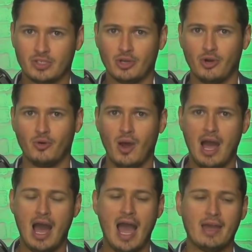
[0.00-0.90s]
So
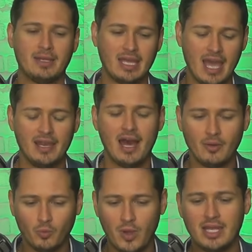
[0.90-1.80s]
I, I
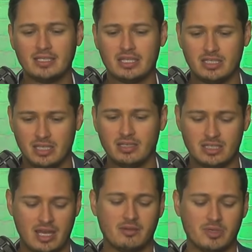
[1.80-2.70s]
cannot wait to see the
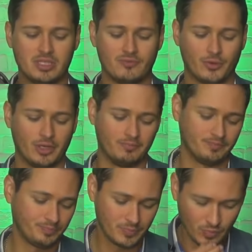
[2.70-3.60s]
segments
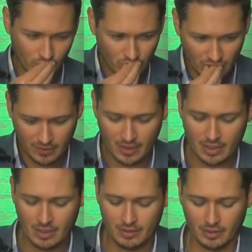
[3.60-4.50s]
from
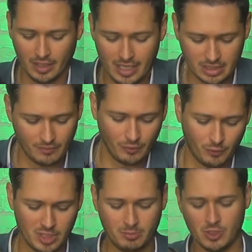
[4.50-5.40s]
the likes of the
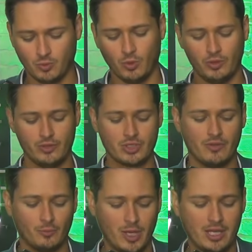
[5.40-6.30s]
free speech warriors
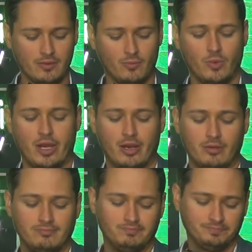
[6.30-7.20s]
on the right
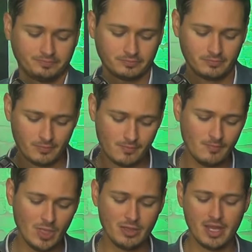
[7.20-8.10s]
where
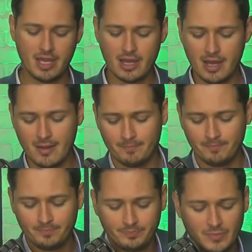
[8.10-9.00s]
they
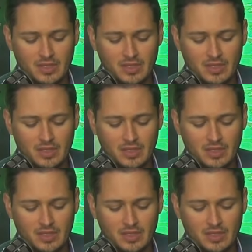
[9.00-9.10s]
um,